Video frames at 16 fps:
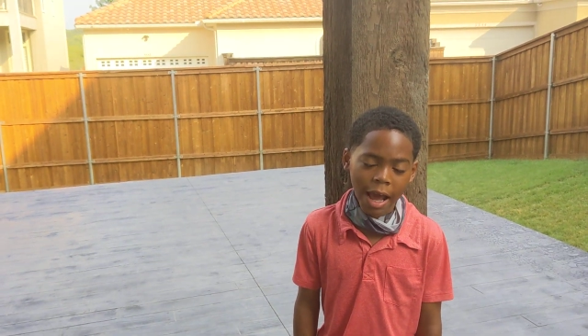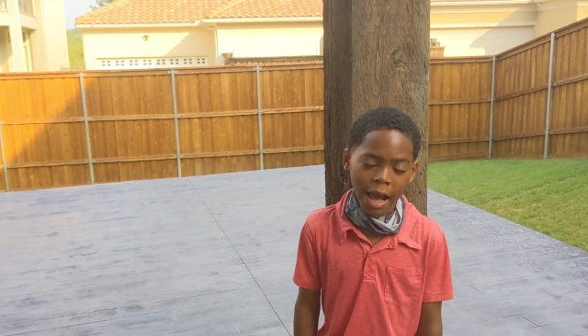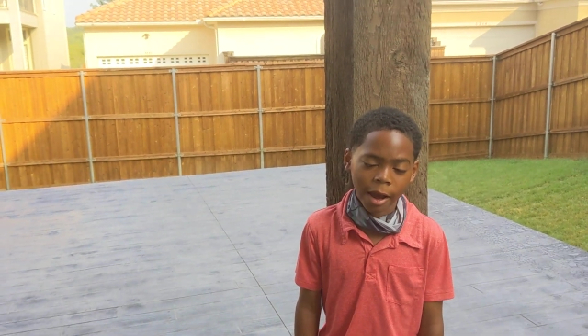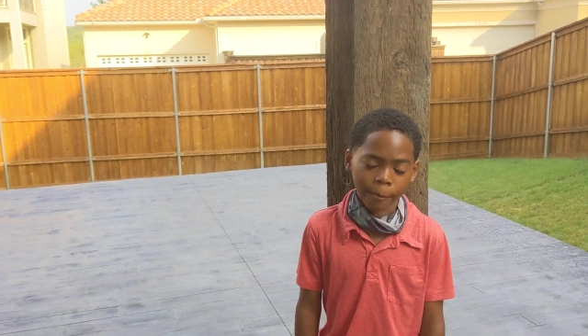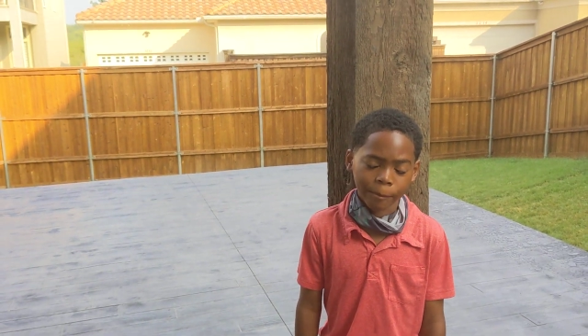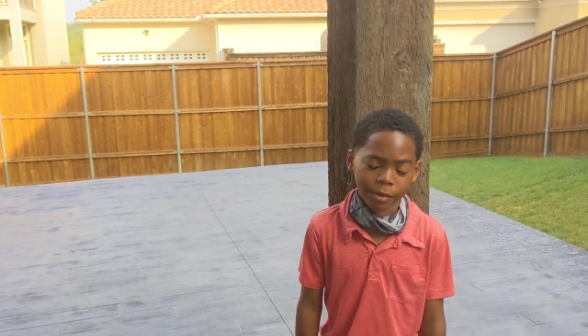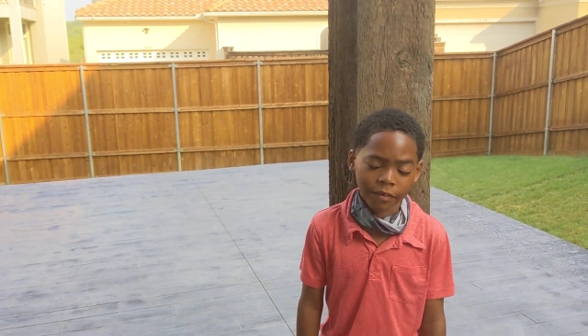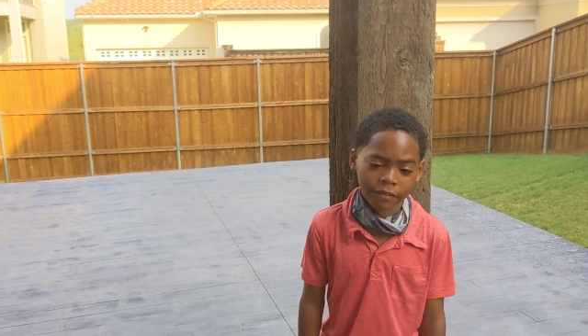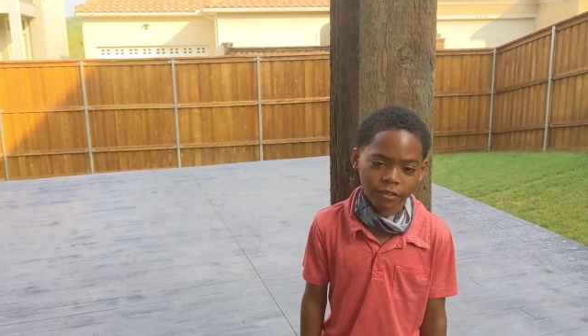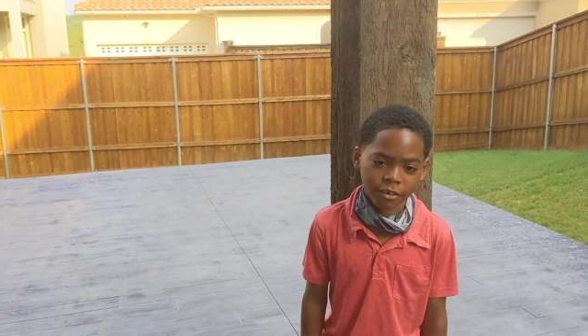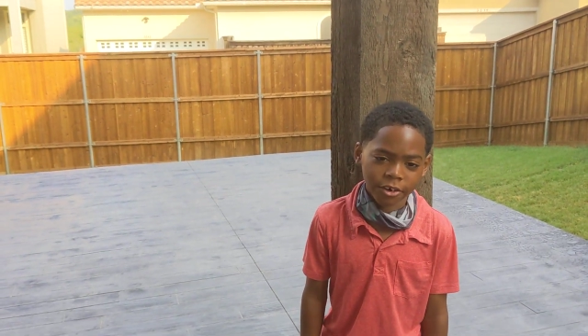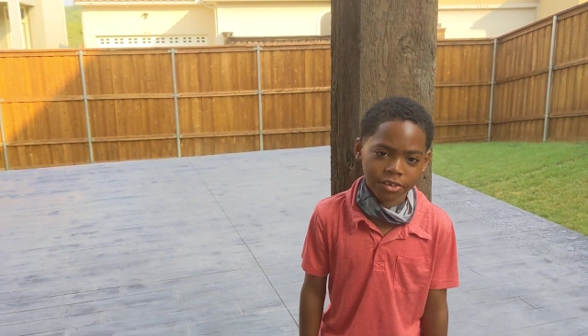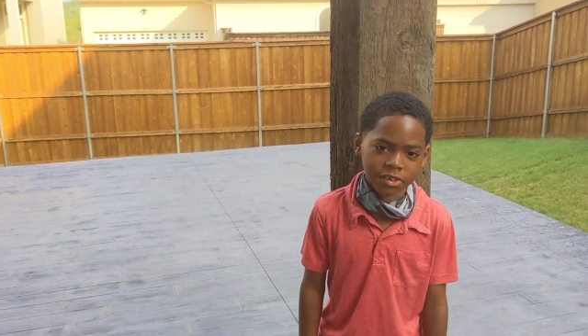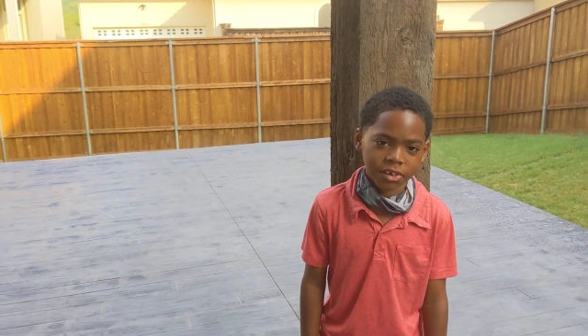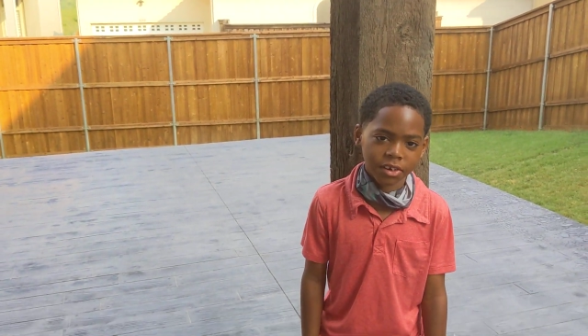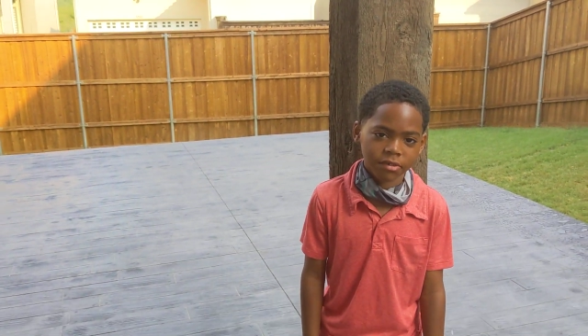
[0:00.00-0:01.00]
Happy
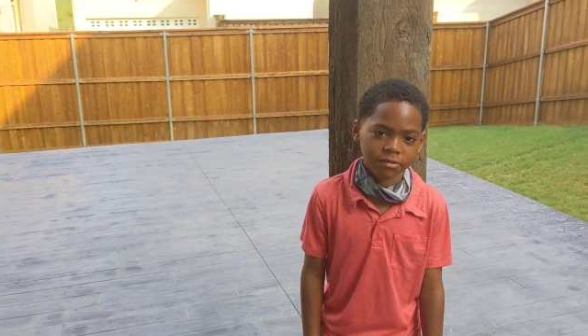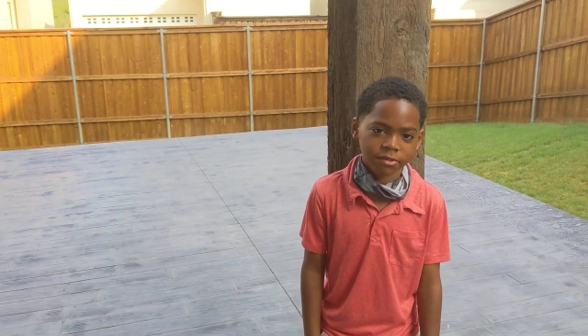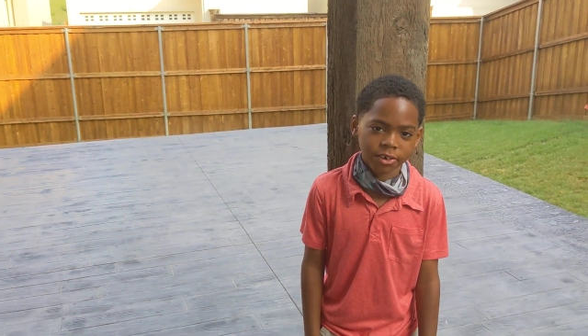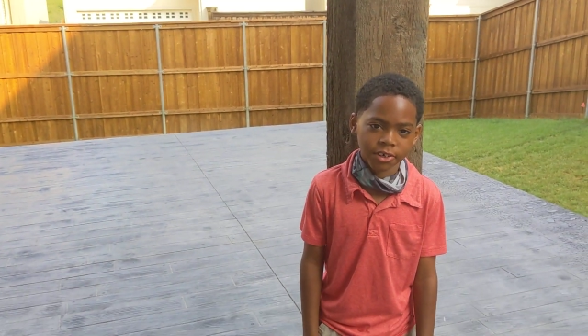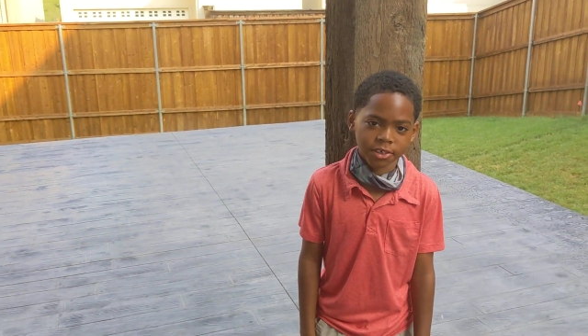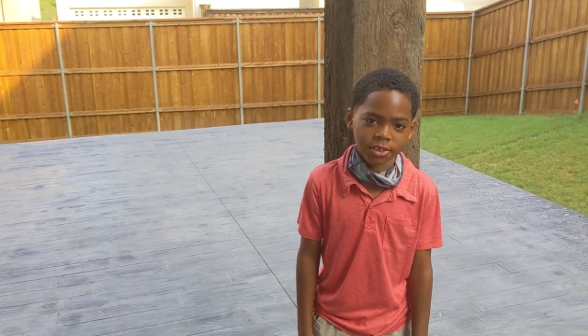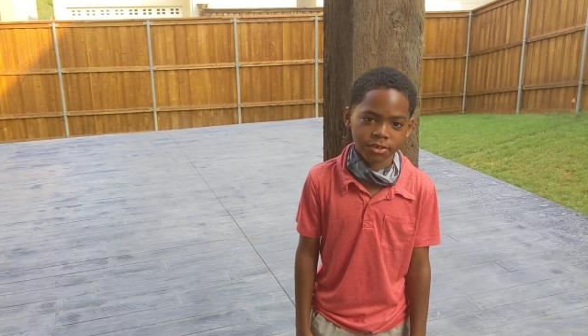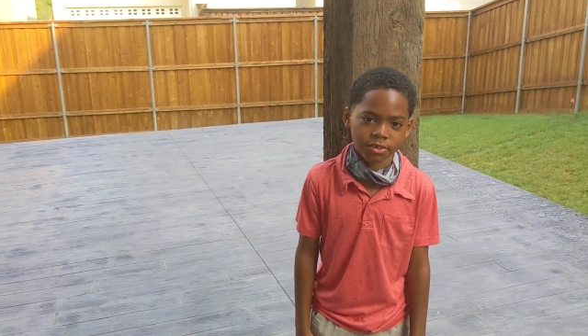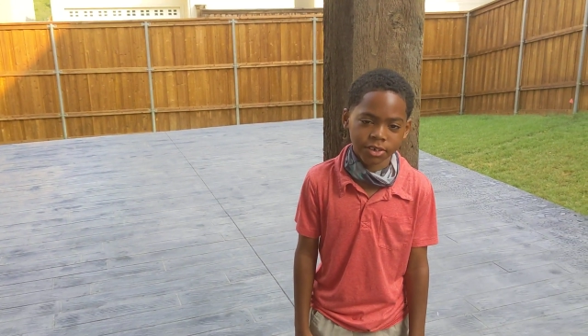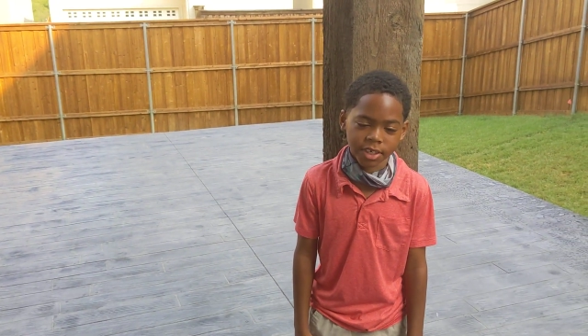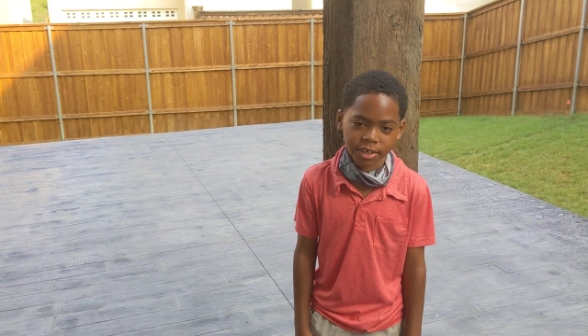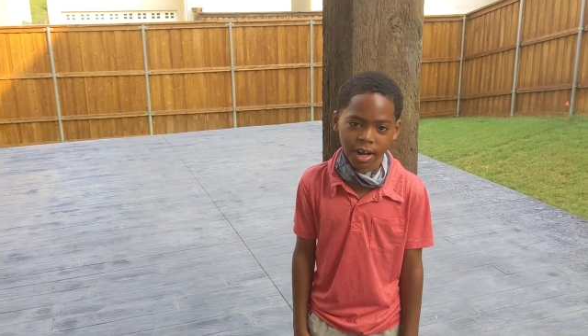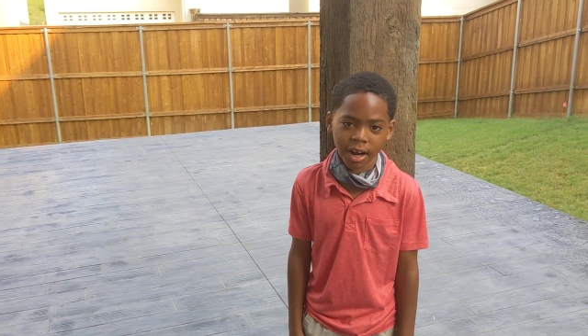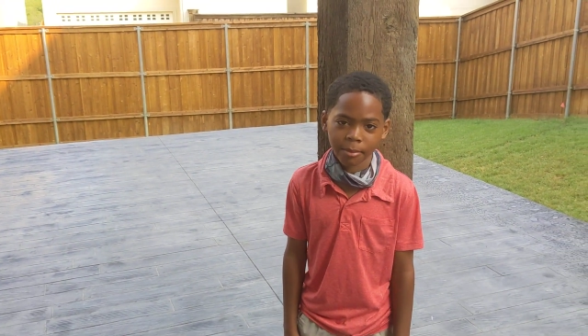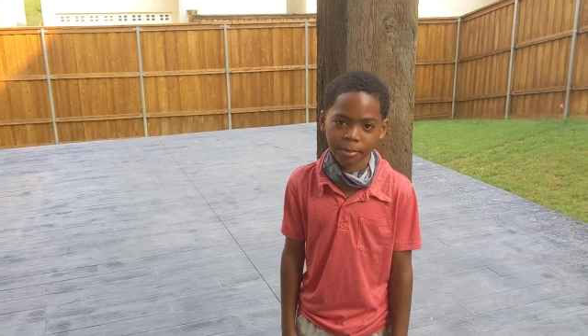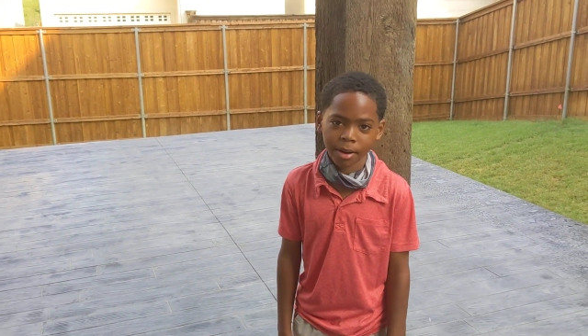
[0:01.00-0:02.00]
fourth anniversary,
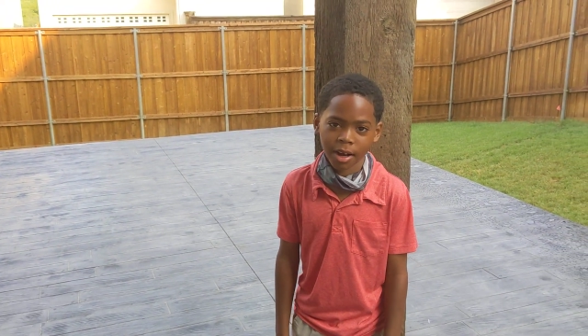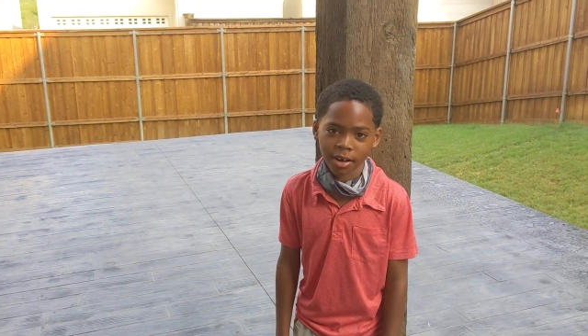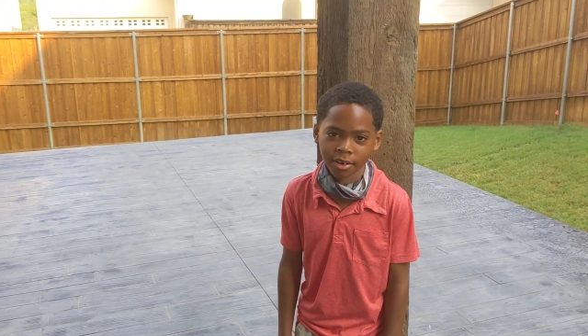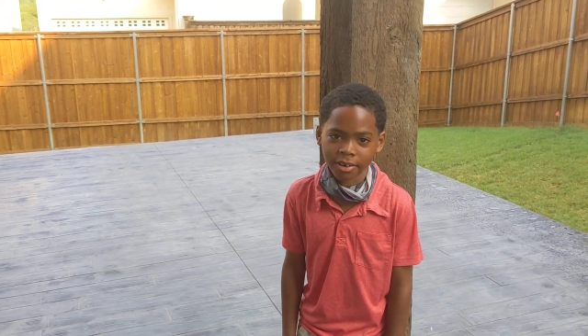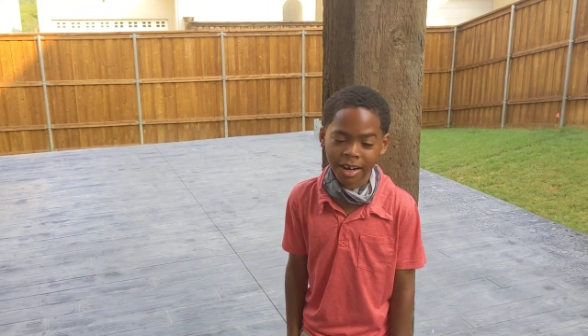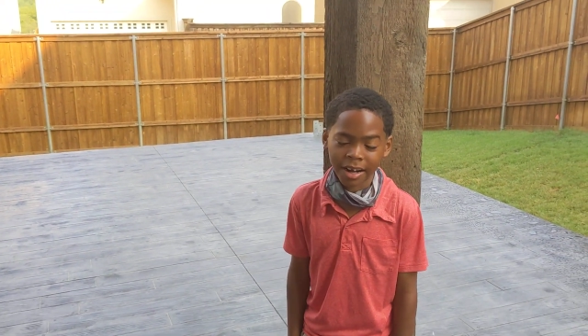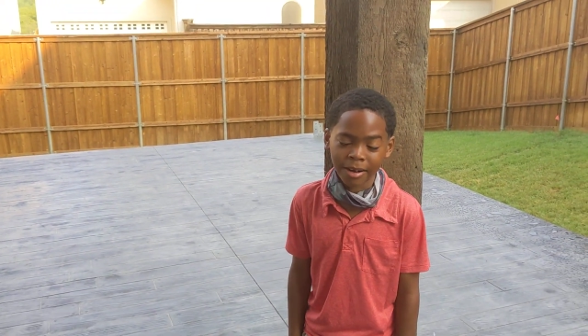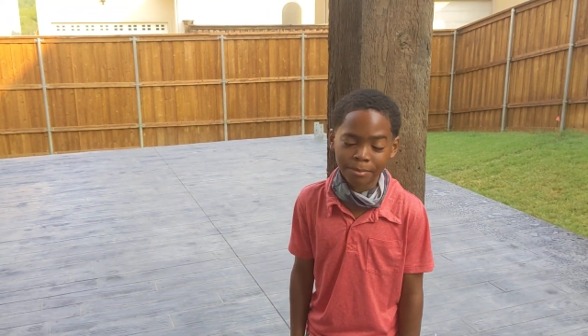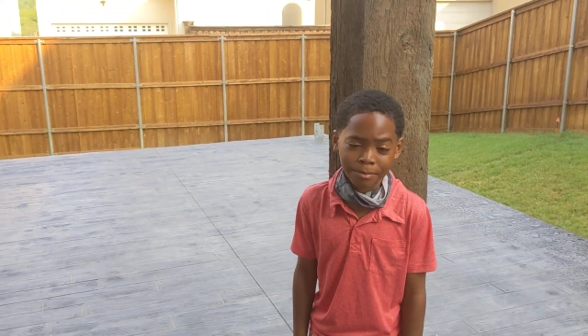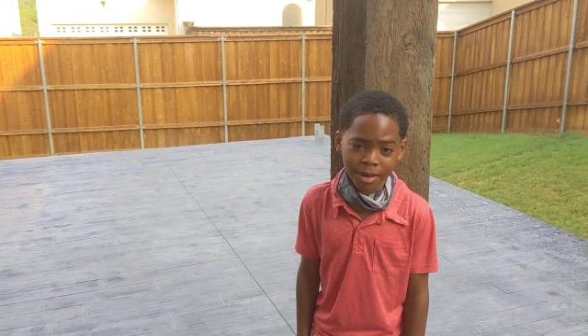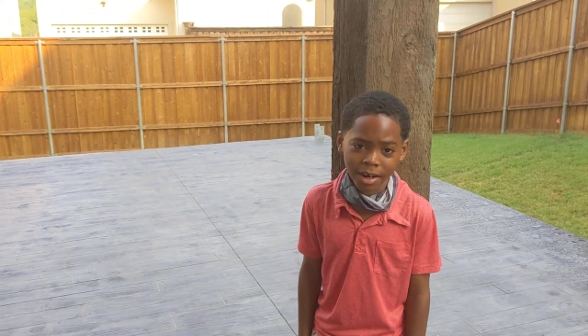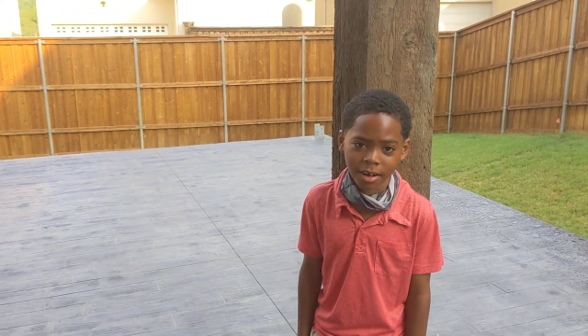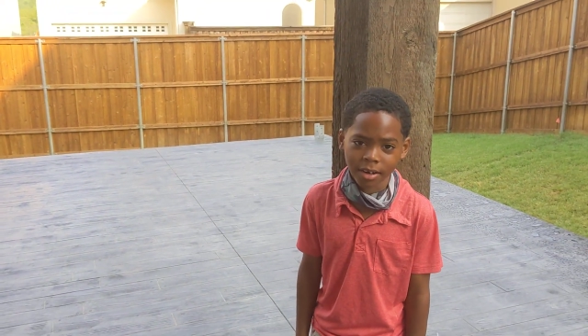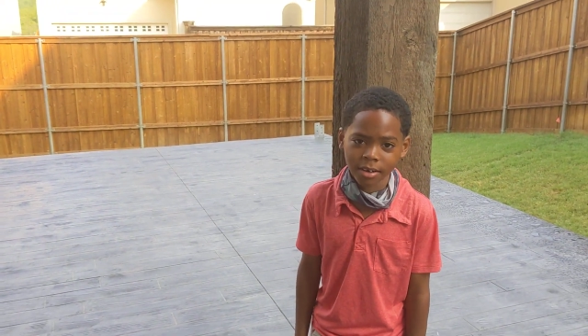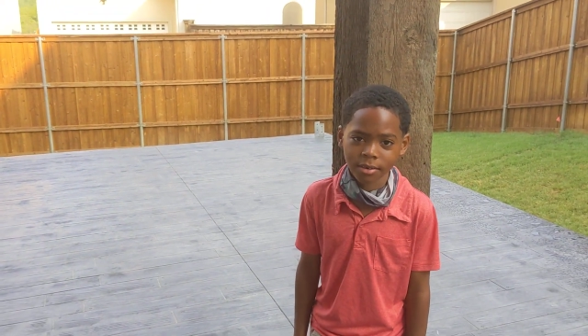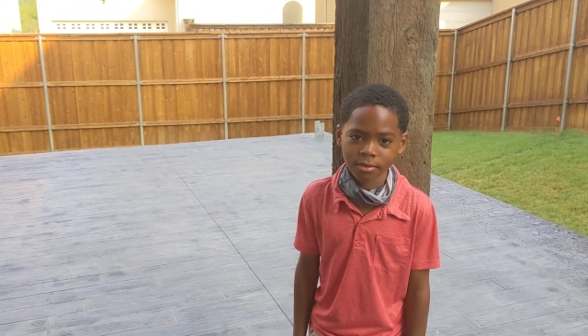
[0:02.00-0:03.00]
Grandma and
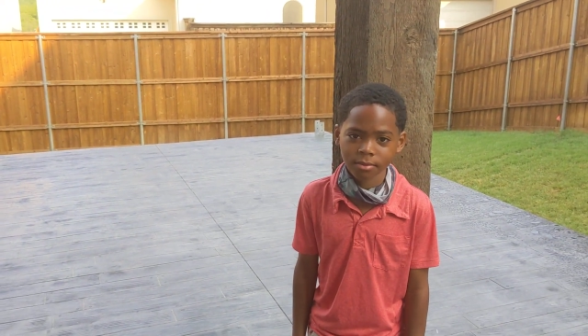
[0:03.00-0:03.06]
Grandpa. I